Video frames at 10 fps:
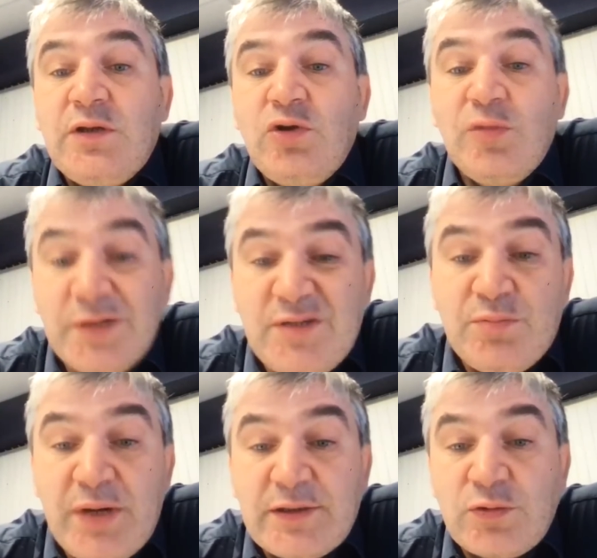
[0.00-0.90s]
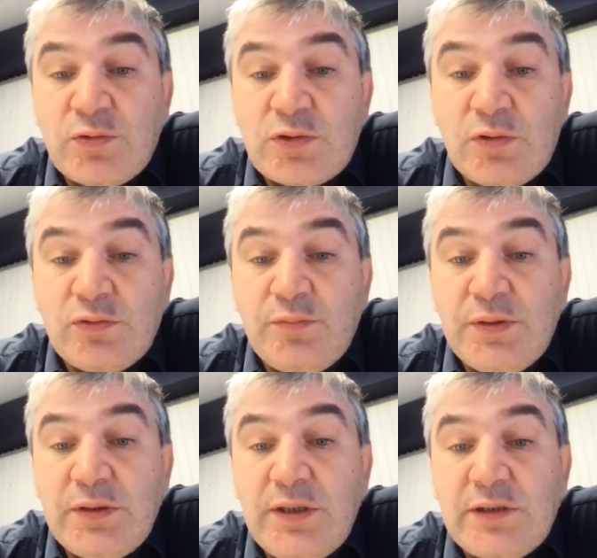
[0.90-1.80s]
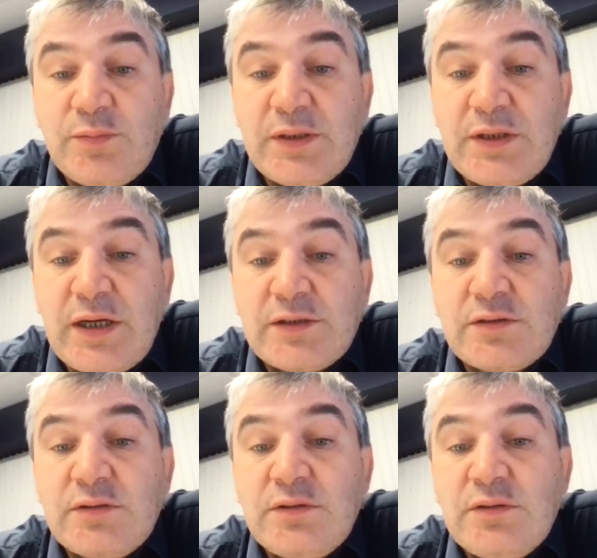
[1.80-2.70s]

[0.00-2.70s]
nobody better to show to Bill Gates but us.